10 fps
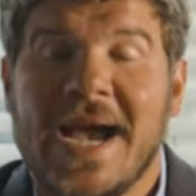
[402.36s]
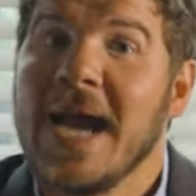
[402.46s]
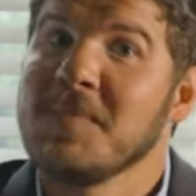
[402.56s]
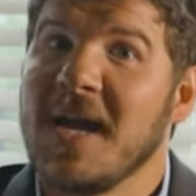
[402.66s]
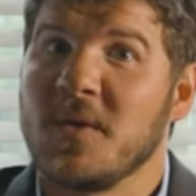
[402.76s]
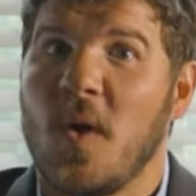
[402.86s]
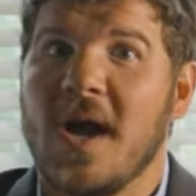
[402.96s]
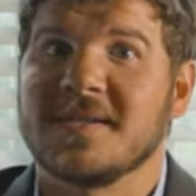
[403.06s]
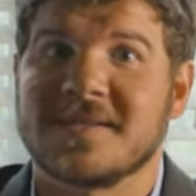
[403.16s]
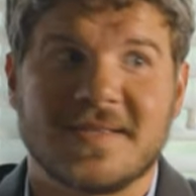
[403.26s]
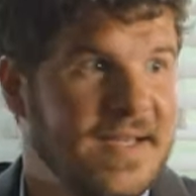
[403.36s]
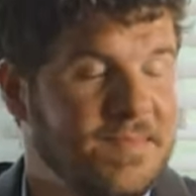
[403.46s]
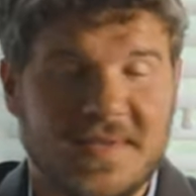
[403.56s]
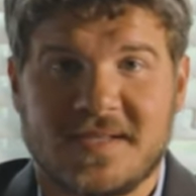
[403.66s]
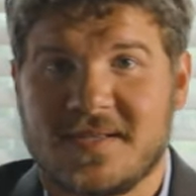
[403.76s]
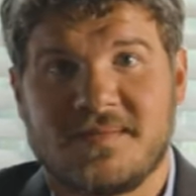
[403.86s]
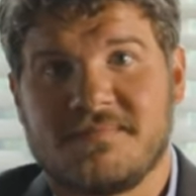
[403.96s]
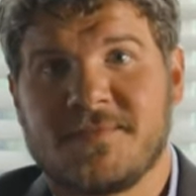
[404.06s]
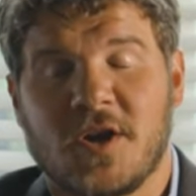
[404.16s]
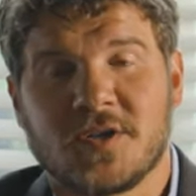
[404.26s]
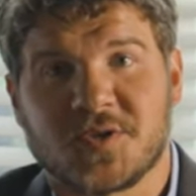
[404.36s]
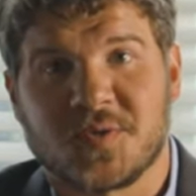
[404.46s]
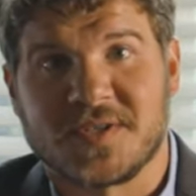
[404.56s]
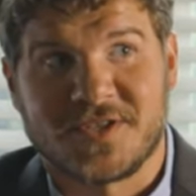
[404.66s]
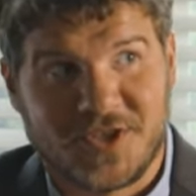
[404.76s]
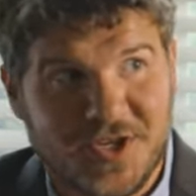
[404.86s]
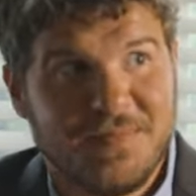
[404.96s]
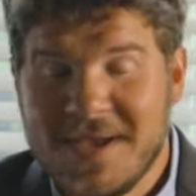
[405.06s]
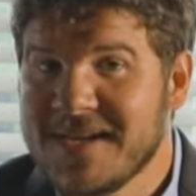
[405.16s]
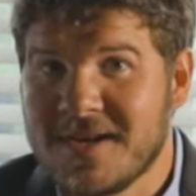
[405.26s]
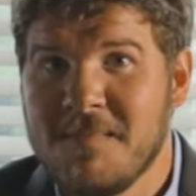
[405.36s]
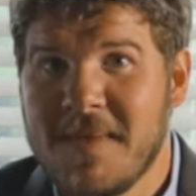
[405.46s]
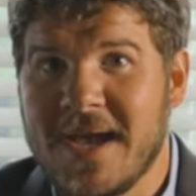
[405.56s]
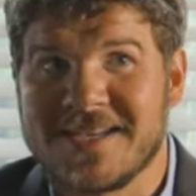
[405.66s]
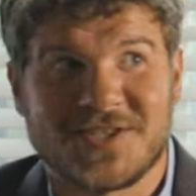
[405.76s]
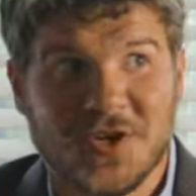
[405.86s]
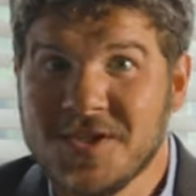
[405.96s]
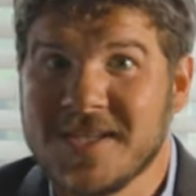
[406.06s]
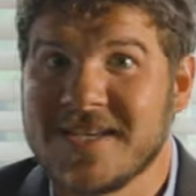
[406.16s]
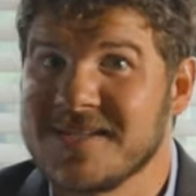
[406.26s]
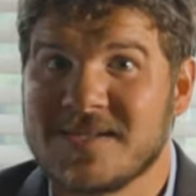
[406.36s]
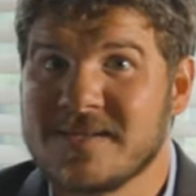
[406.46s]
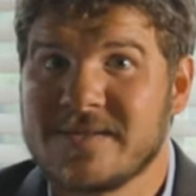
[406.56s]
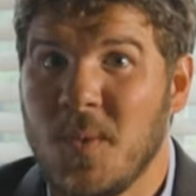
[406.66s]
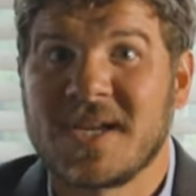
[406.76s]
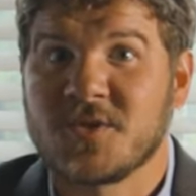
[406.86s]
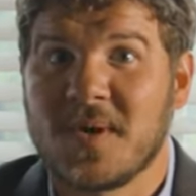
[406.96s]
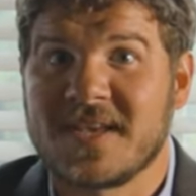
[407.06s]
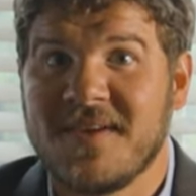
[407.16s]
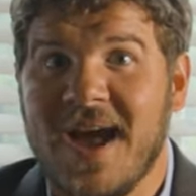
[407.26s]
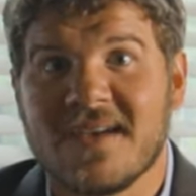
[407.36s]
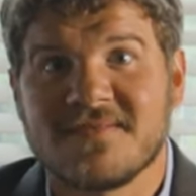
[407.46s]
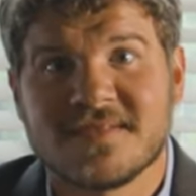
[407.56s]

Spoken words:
Timeline-wise, that means that cargo shorts could make a comeback as early as 2025.